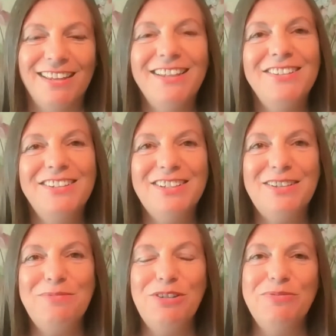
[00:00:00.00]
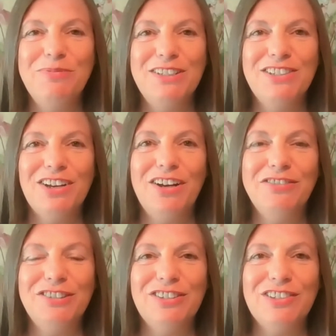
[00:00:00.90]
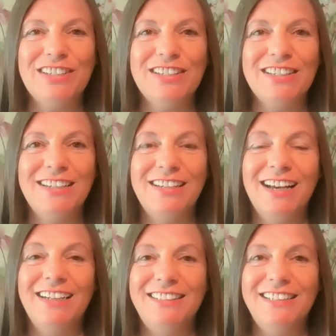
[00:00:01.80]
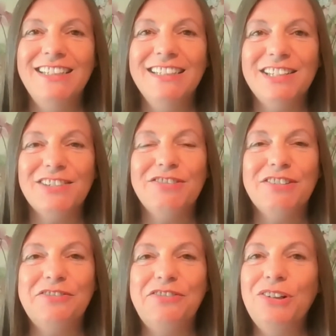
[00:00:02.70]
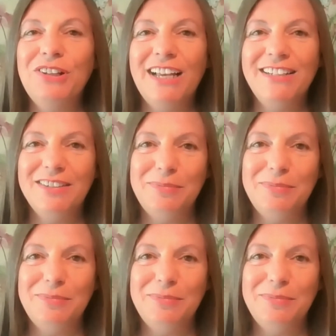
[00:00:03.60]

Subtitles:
The Unity Movement offers ideas for full and